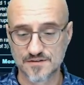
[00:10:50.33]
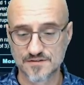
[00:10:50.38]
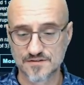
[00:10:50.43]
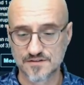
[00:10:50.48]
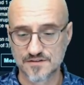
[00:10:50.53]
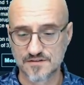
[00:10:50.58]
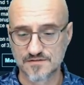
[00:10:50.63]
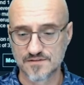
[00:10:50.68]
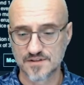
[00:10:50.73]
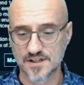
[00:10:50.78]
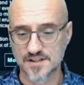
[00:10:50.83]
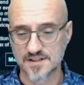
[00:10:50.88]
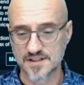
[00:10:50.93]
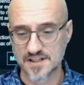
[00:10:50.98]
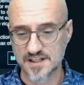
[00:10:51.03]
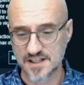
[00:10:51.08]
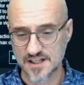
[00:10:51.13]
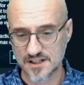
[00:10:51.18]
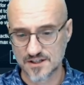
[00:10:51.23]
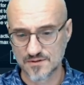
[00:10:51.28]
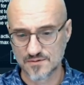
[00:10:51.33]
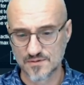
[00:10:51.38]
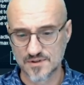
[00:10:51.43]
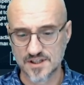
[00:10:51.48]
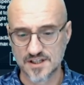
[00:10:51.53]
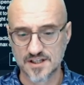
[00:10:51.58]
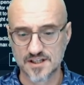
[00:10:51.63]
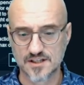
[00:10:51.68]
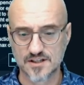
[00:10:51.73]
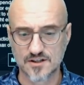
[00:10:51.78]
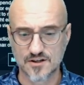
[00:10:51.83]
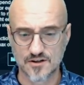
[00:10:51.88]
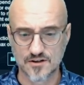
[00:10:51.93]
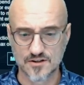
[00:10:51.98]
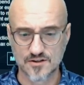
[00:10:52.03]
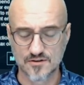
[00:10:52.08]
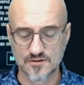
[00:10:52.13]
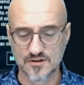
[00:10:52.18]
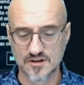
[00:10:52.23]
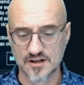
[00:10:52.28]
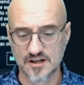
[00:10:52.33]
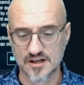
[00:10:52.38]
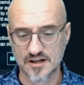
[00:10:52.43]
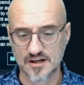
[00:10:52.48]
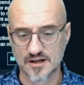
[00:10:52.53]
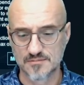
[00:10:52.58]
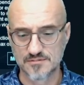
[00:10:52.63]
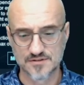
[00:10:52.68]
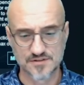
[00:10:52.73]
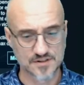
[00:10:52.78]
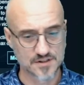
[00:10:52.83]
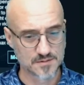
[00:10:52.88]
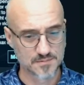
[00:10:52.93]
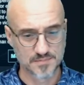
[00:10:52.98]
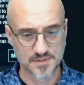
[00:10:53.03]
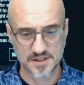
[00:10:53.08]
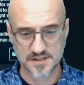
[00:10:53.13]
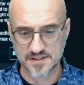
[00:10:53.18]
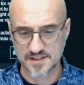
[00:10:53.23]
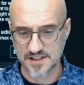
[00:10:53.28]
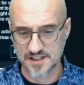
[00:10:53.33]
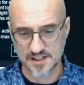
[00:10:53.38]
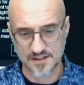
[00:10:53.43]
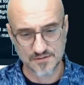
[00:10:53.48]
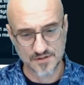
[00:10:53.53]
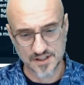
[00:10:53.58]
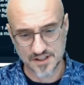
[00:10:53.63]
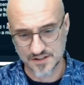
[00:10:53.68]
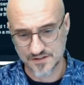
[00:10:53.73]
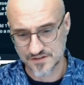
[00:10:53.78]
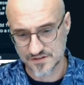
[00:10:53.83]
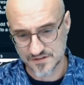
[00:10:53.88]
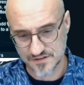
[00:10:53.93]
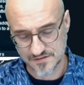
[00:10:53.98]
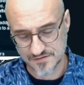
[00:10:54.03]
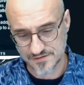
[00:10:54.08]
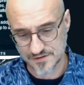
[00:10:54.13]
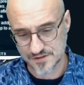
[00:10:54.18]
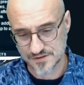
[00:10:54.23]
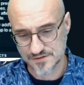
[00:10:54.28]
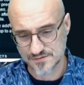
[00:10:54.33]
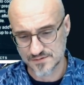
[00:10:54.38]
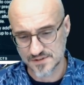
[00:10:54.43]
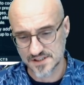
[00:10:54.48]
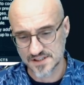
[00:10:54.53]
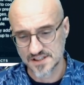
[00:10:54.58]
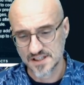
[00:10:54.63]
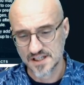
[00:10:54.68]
So you've got the Getaway, Cargo Eye. I'm just going to pick the Getaway because it's the first one.